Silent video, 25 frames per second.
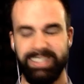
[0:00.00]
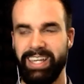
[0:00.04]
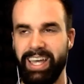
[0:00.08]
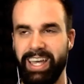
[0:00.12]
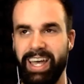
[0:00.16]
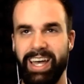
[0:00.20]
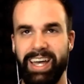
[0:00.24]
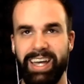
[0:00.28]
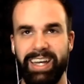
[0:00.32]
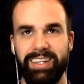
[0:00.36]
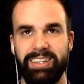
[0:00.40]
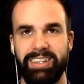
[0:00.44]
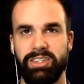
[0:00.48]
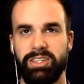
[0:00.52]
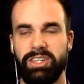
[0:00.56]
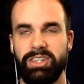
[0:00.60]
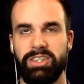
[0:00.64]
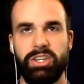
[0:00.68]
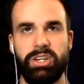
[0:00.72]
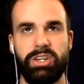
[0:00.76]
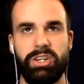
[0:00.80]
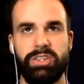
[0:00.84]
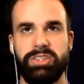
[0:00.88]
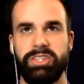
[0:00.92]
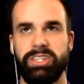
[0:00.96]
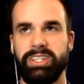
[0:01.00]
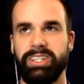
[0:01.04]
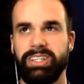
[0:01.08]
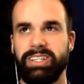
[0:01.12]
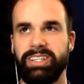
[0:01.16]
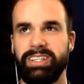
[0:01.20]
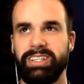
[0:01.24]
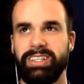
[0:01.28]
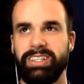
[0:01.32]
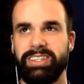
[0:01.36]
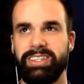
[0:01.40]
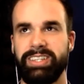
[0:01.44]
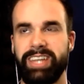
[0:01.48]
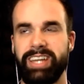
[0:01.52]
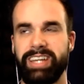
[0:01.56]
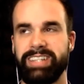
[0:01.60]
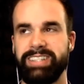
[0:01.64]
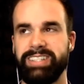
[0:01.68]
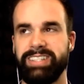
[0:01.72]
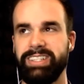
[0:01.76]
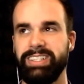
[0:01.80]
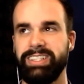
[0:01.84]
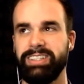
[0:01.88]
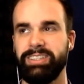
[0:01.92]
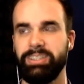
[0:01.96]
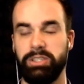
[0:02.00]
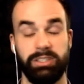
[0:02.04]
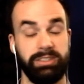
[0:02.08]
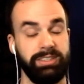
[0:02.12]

Yeah, the idea.